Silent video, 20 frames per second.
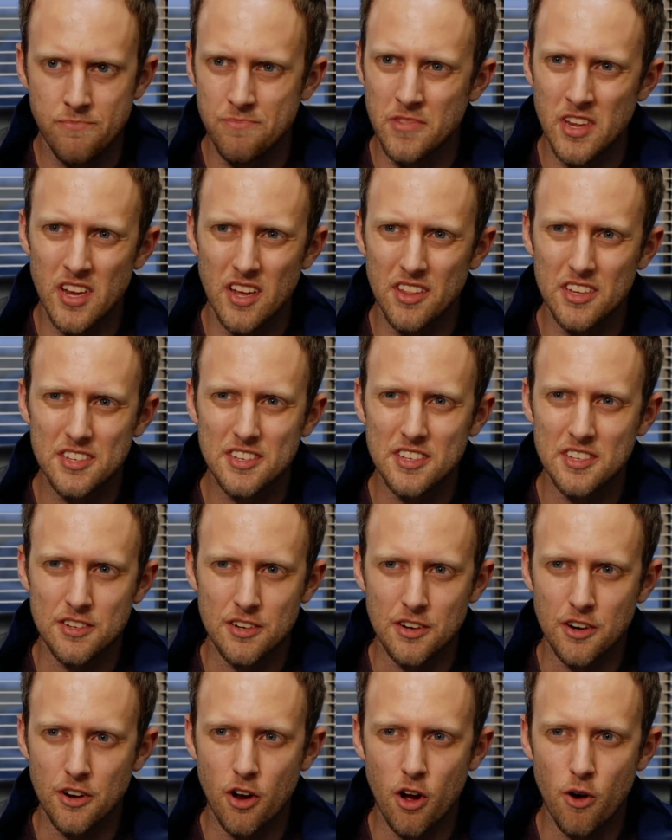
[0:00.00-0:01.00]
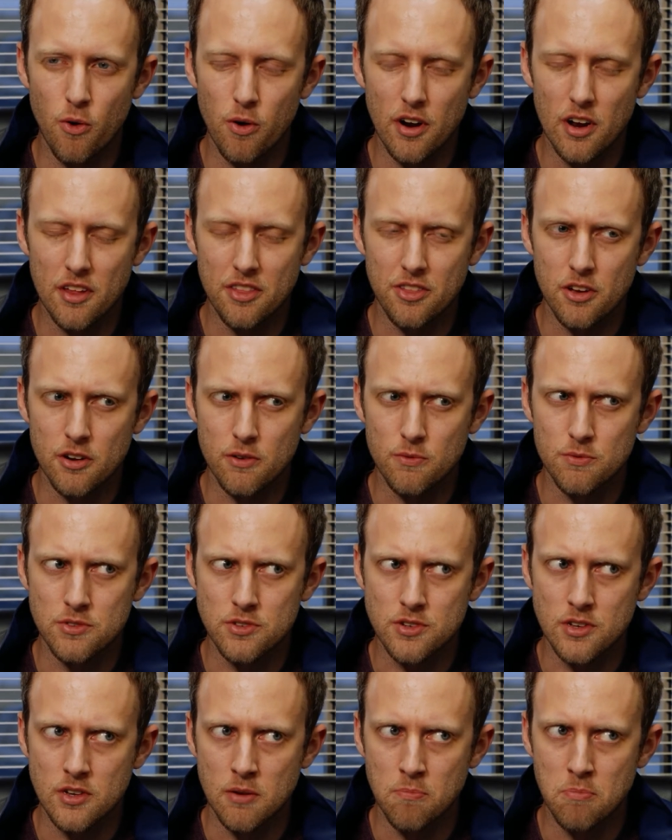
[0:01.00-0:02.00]
yeah, this isn't at all what I thought it was
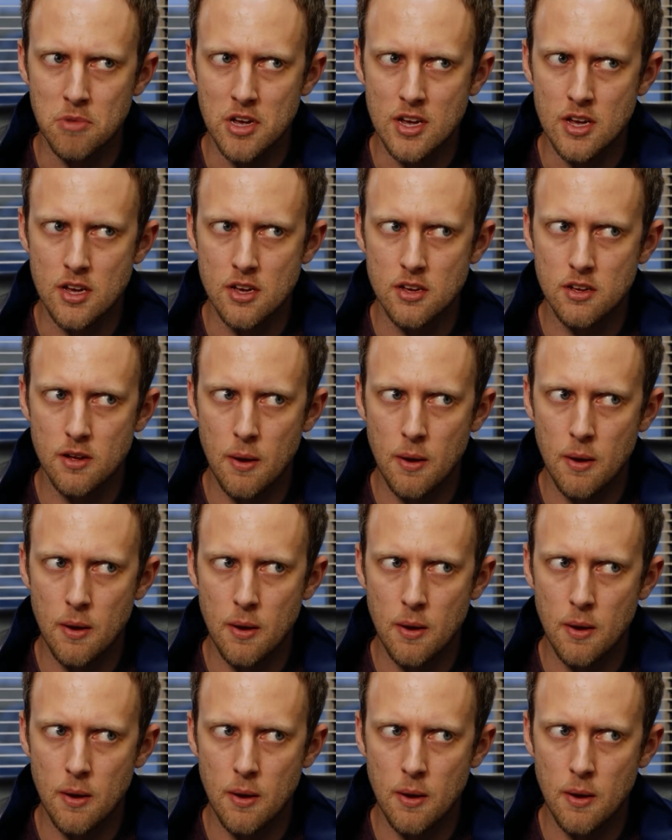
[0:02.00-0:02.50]
going to be.